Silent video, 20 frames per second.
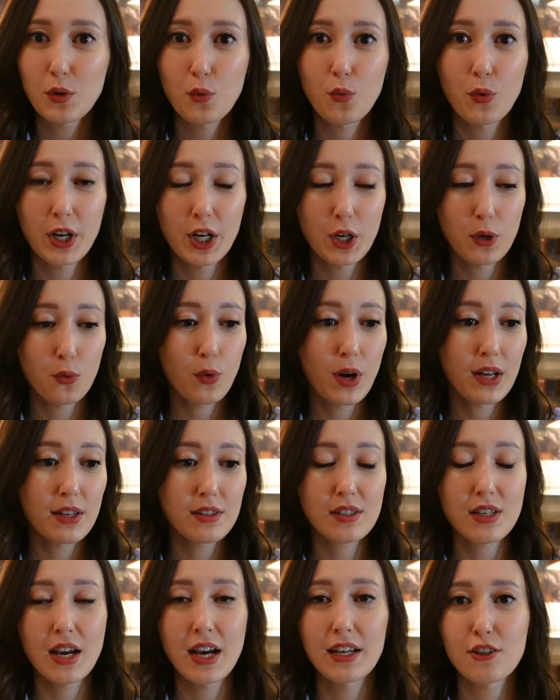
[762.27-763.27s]
where one
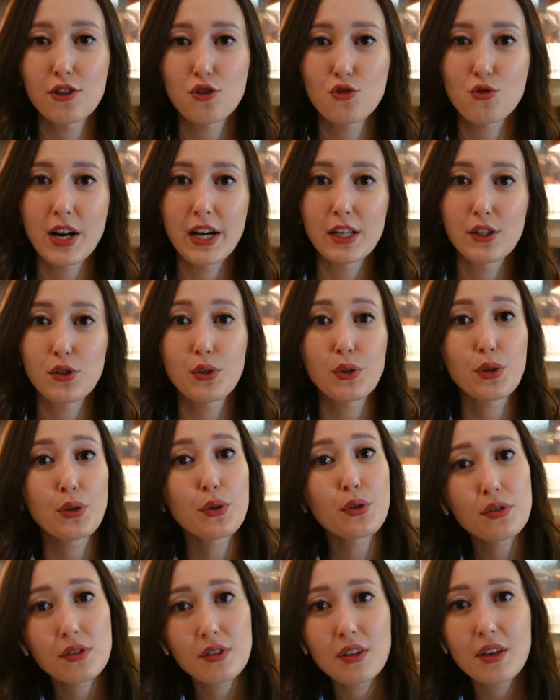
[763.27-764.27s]
side is trying to
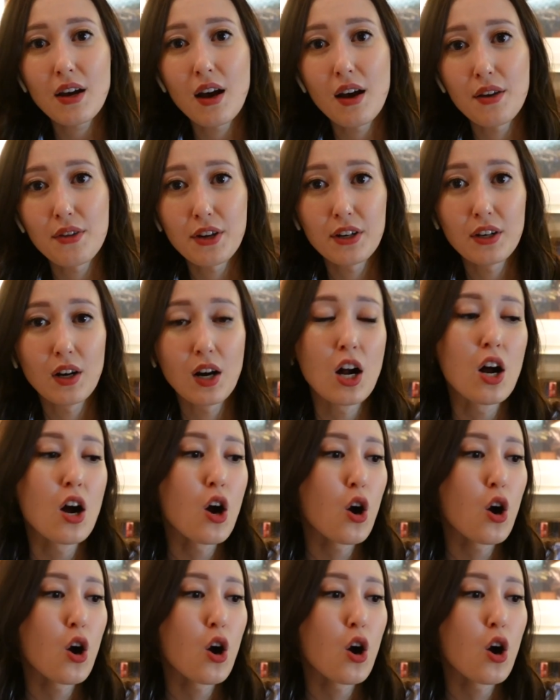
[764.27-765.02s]
use the other,